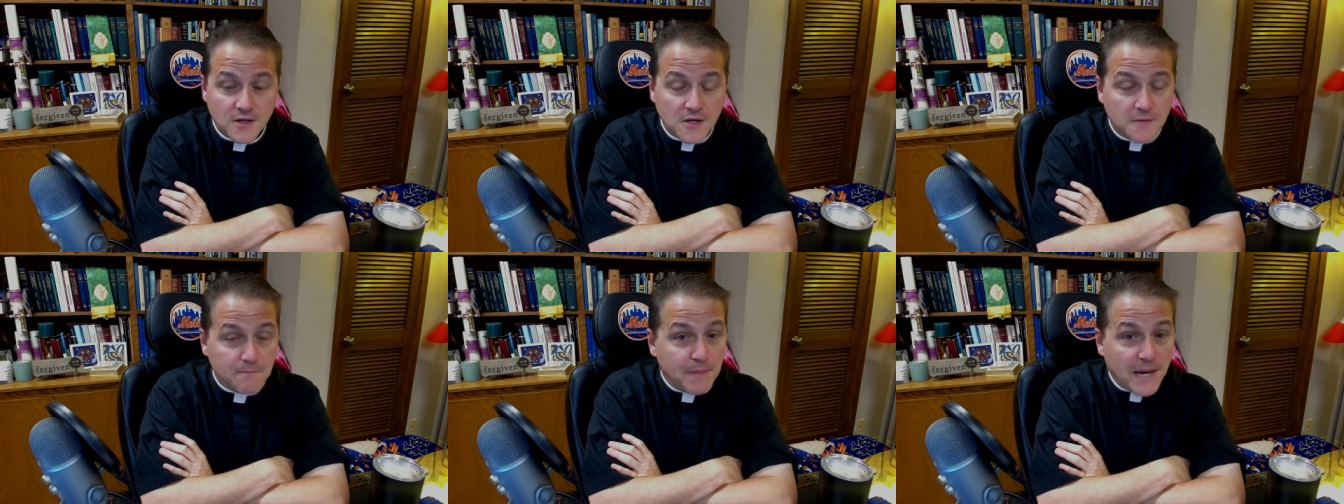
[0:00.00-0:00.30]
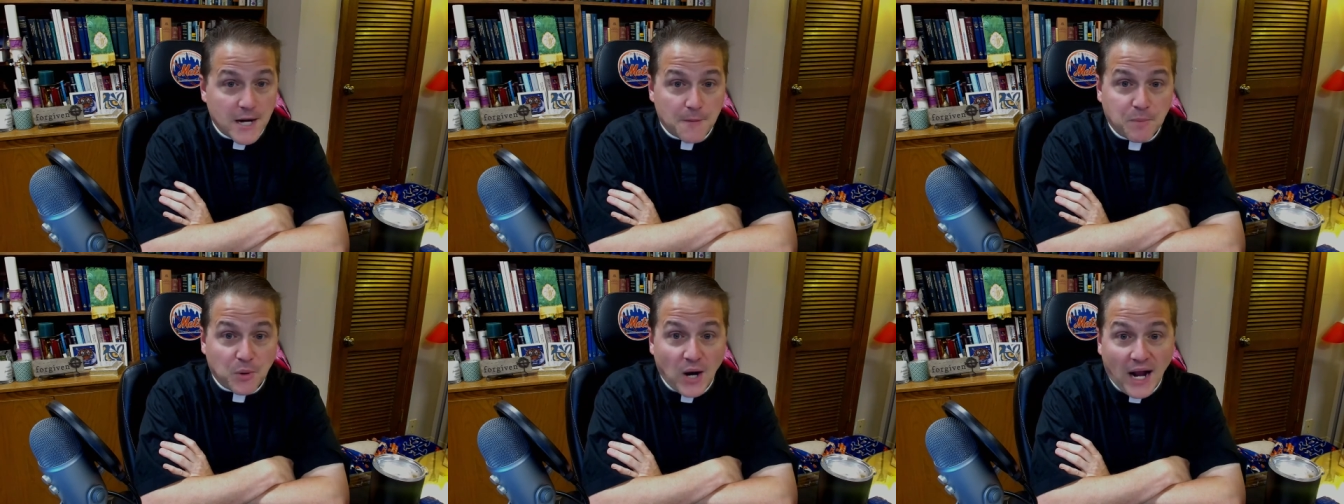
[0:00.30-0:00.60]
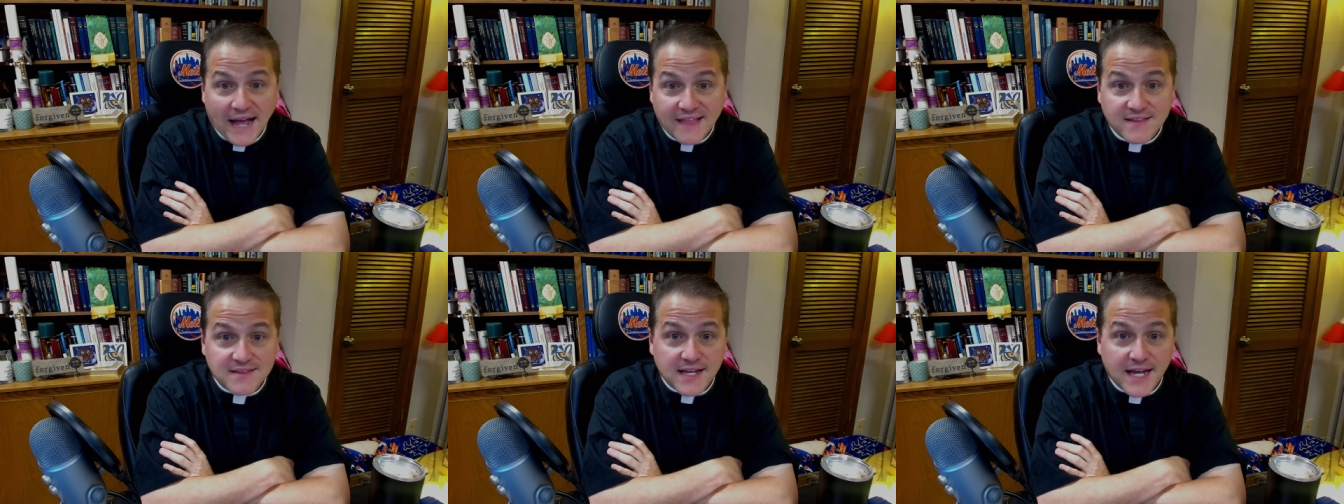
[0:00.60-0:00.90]
Better pray
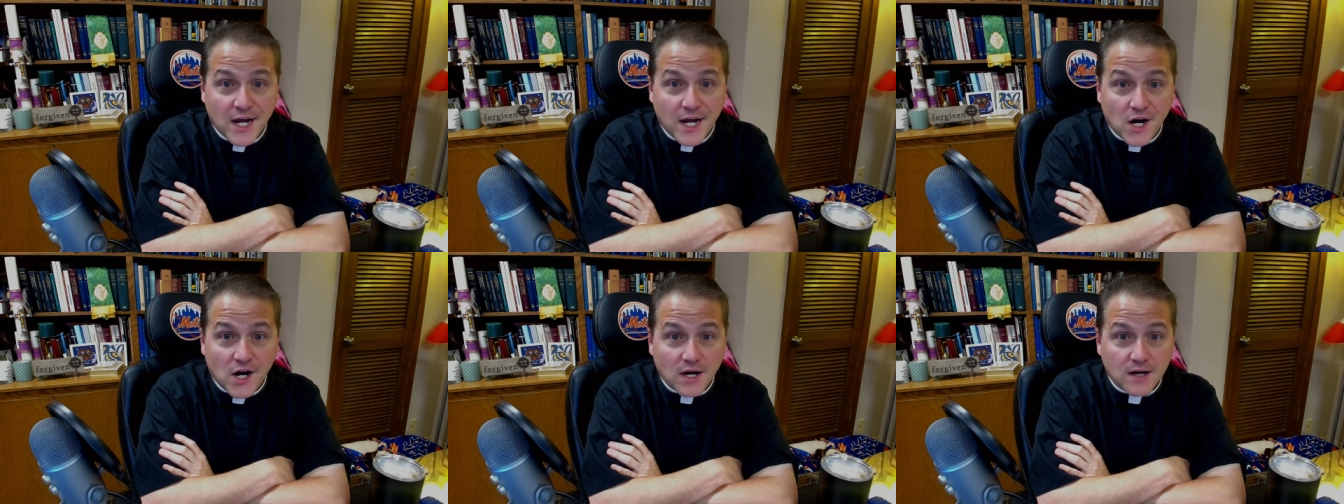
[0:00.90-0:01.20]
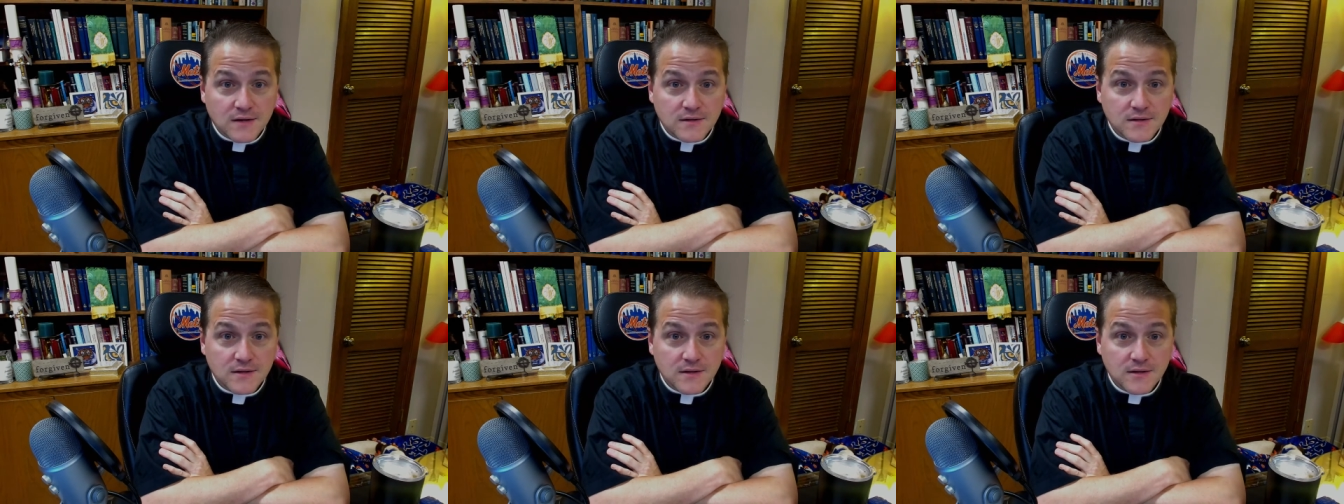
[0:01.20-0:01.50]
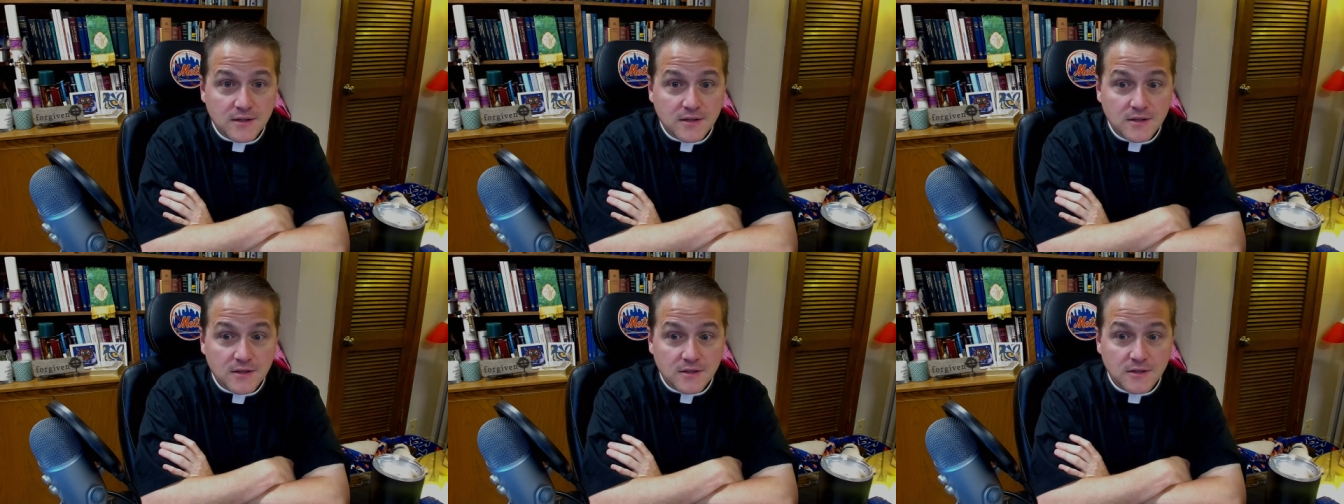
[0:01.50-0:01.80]
that they are,
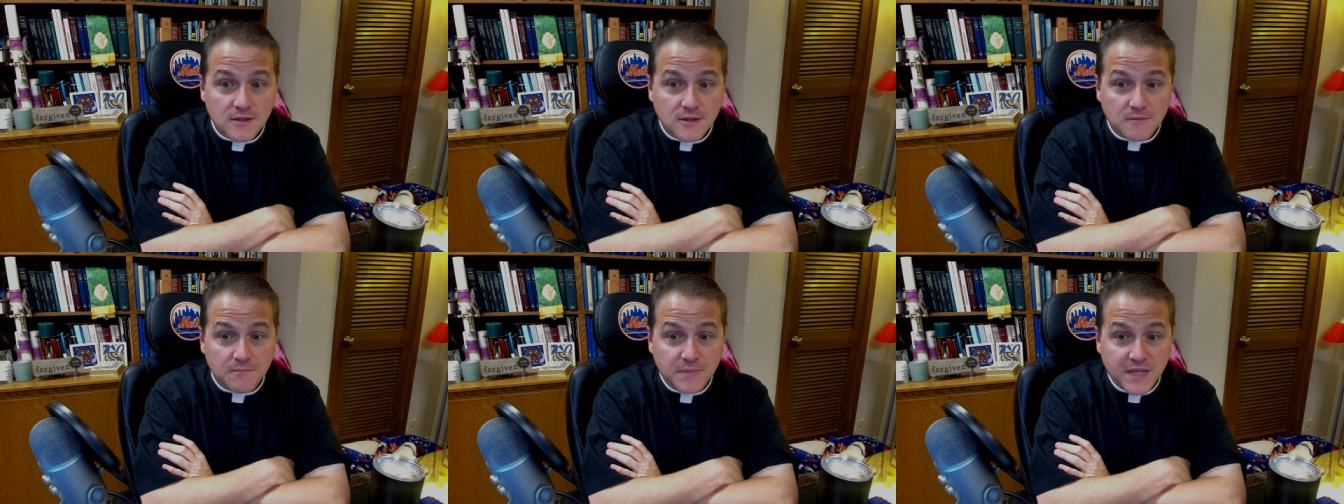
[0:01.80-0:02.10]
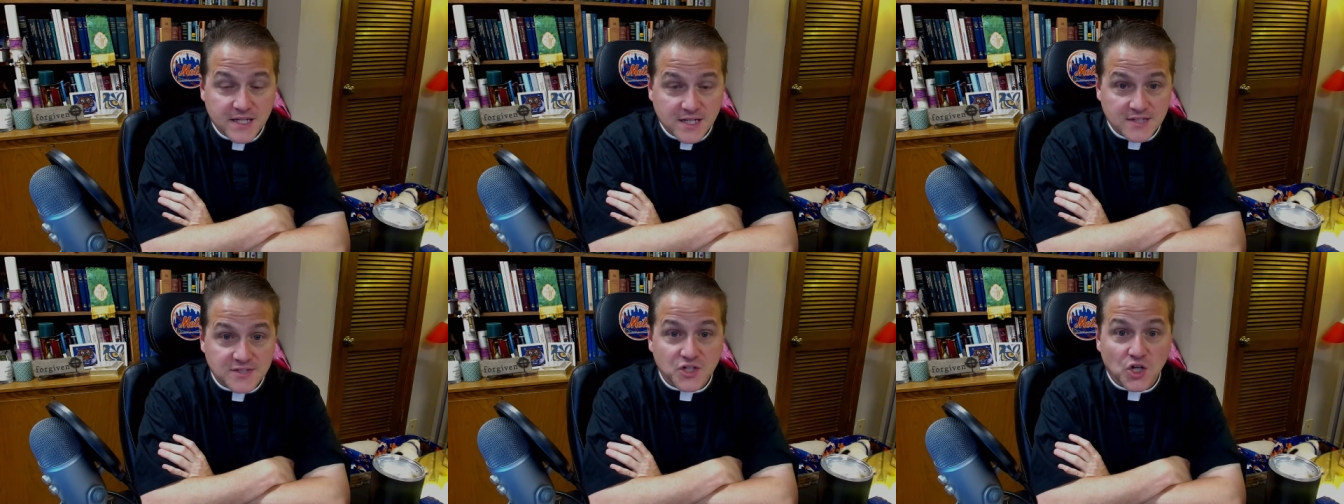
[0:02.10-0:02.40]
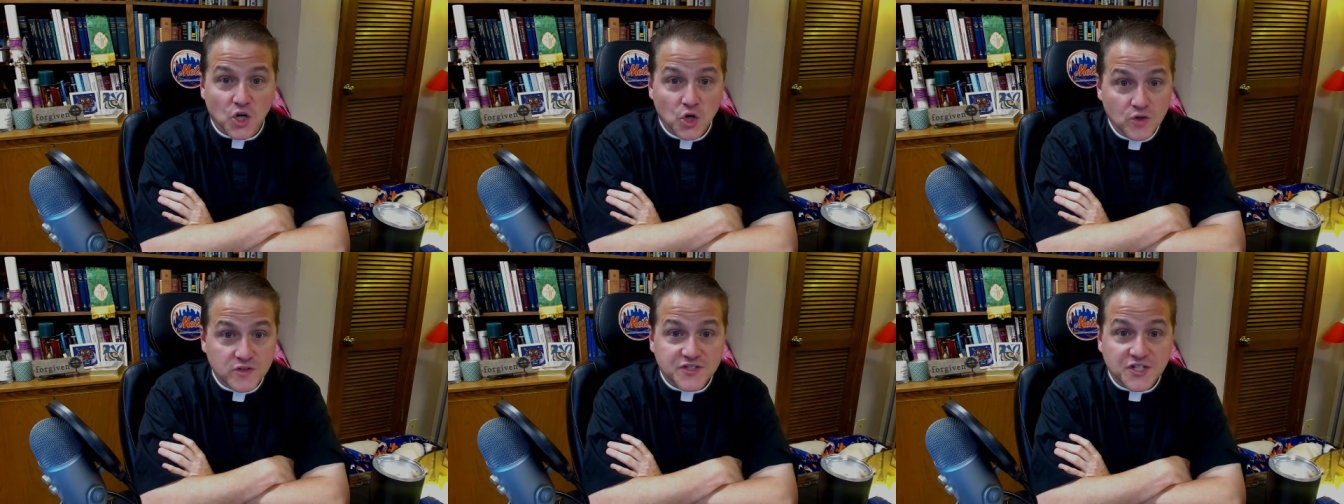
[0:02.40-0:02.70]
because
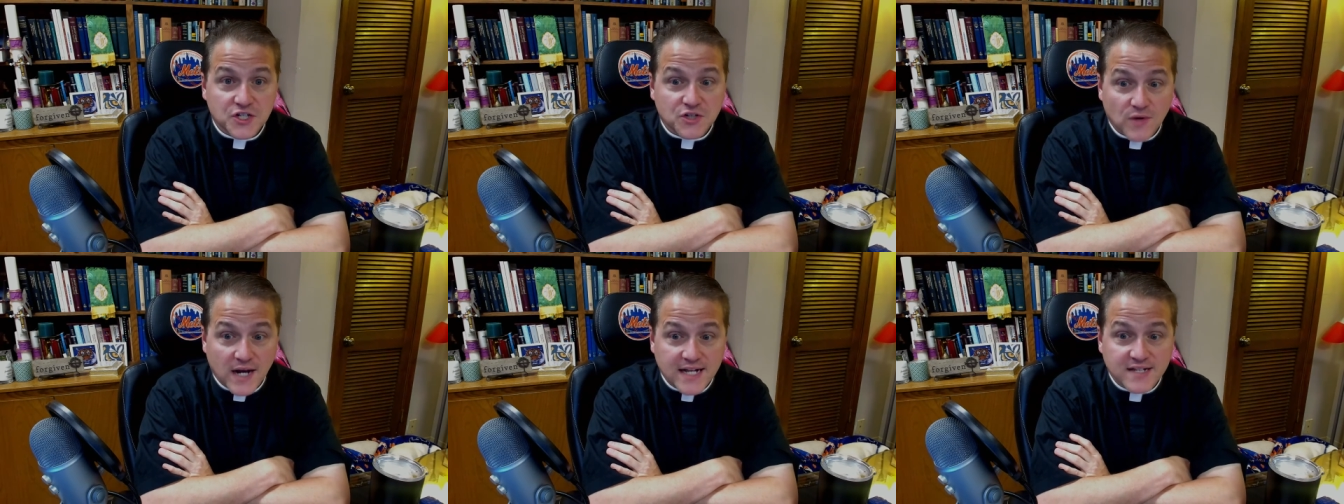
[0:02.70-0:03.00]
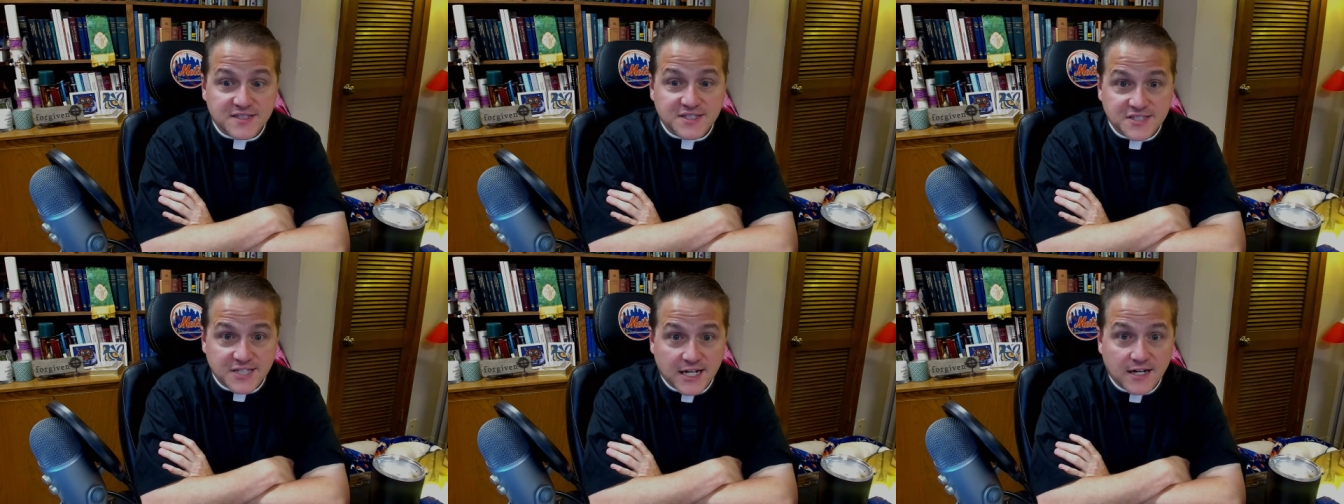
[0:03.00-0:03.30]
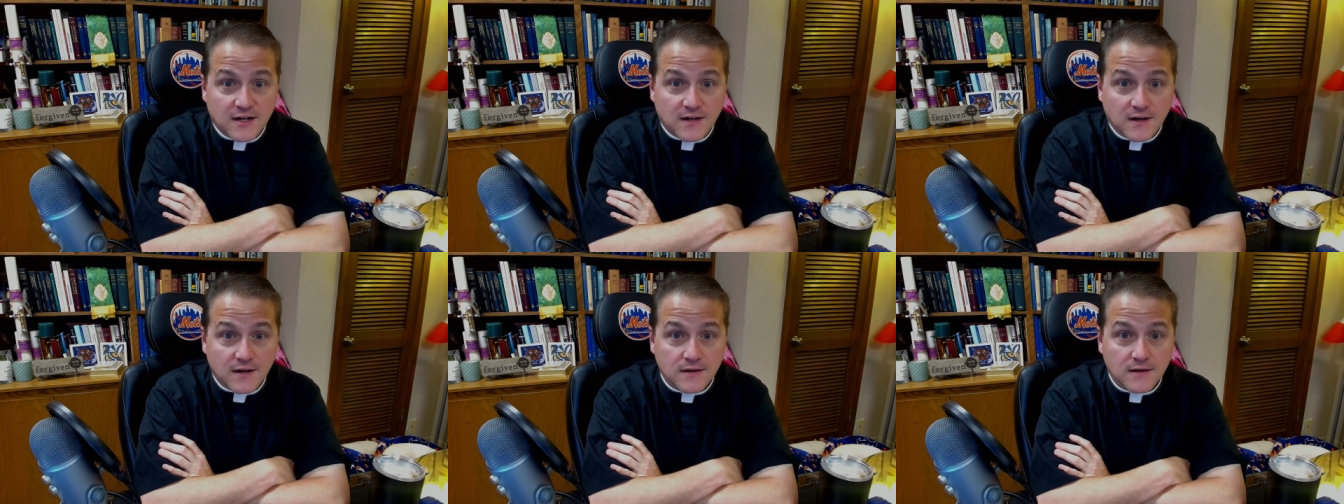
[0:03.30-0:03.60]
who's the greatest
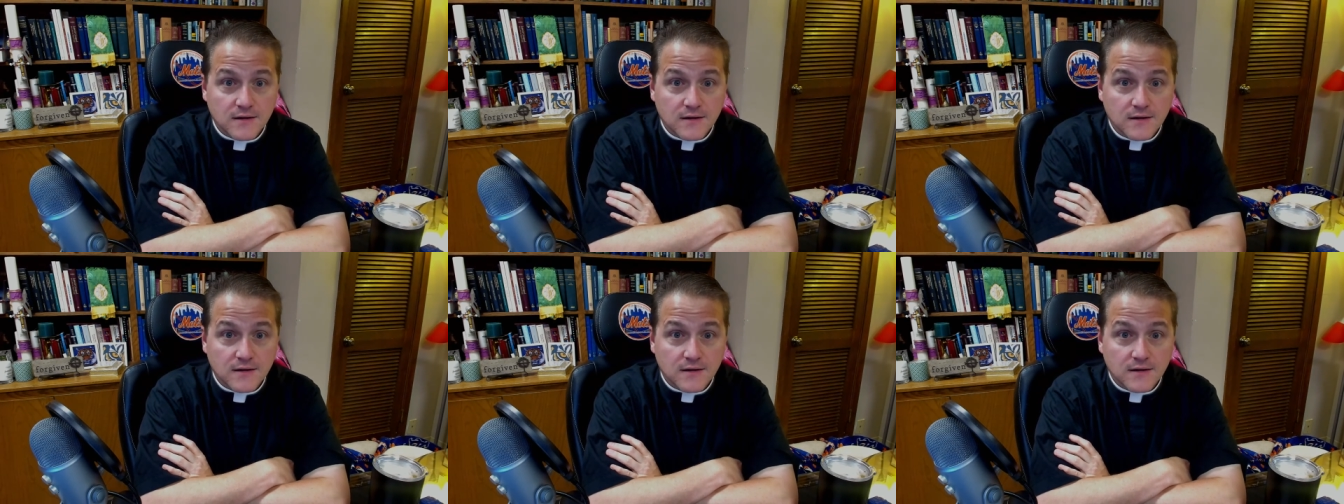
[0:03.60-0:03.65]
sinner?